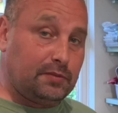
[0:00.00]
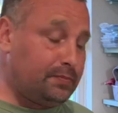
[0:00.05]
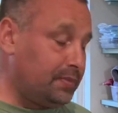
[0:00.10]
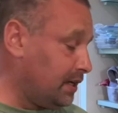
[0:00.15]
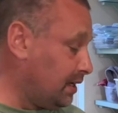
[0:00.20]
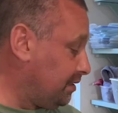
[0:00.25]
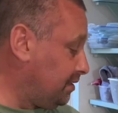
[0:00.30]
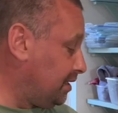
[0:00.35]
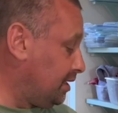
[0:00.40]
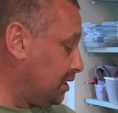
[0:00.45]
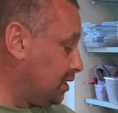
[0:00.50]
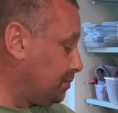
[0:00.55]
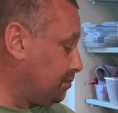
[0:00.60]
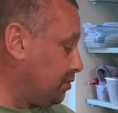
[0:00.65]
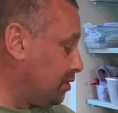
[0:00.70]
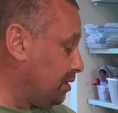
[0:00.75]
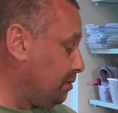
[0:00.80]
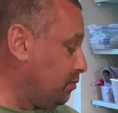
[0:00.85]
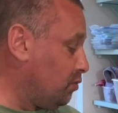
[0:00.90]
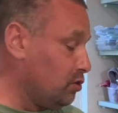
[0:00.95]
but I think it's
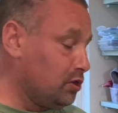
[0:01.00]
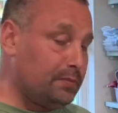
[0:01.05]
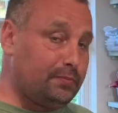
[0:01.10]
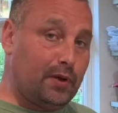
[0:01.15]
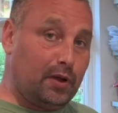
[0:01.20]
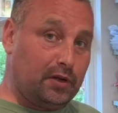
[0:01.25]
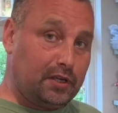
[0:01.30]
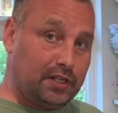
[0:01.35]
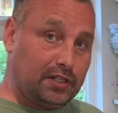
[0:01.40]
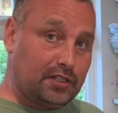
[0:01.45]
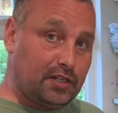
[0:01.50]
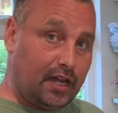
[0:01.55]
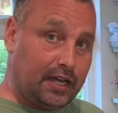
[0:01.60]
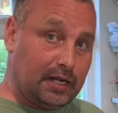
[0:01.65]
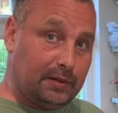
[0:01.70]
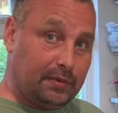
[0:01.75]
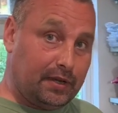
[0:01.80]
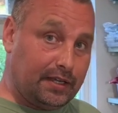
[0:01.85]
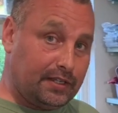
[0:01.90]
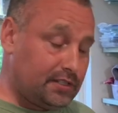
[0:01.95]
probably more Napoleon
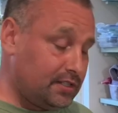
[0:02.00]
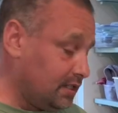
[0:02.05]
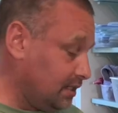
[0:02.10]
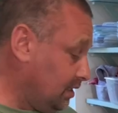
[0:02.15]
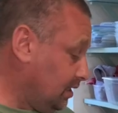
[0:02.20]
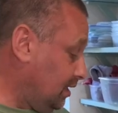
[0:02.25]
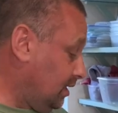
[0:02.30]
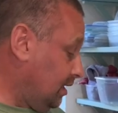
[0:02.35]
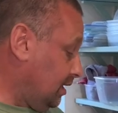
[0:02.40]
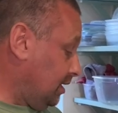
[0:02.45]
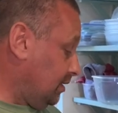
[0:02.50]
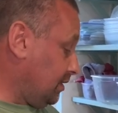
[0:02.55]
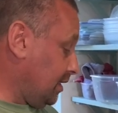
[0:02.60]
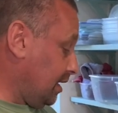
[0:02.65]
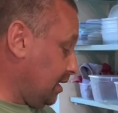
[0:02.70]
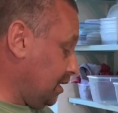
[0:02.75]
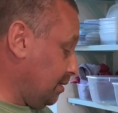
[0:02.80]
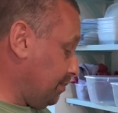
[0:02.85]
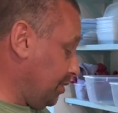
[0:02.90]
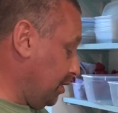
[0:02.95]
Dynamite
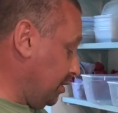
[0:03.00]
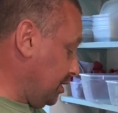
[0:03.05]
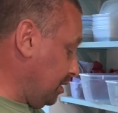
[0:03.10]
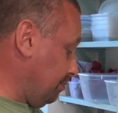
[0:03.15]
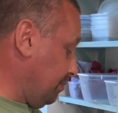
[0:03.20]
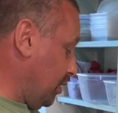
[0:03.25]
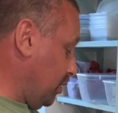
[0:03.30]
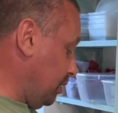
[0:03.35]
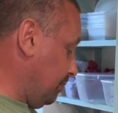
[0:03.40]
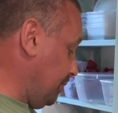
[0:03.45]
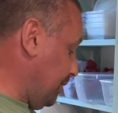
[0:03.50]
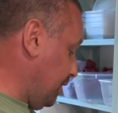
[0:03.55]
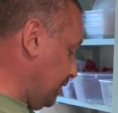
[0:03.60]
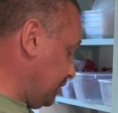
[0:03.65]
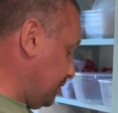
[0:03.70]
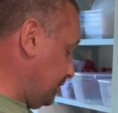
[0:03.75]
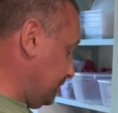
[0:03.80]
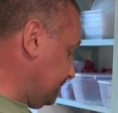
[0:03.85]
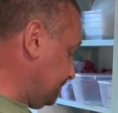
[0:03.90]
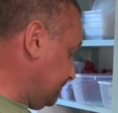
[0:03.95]
than Napoleon Bonaparte.